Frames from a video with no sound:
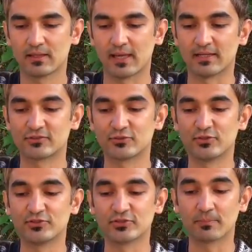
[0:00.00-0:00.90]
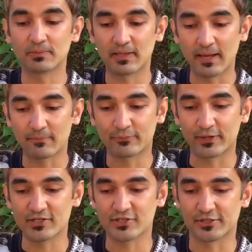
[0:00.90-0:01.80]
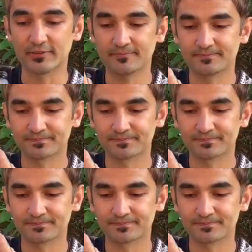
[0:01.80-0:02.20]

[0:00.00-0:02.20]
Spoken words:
And as soon as you apply pressure,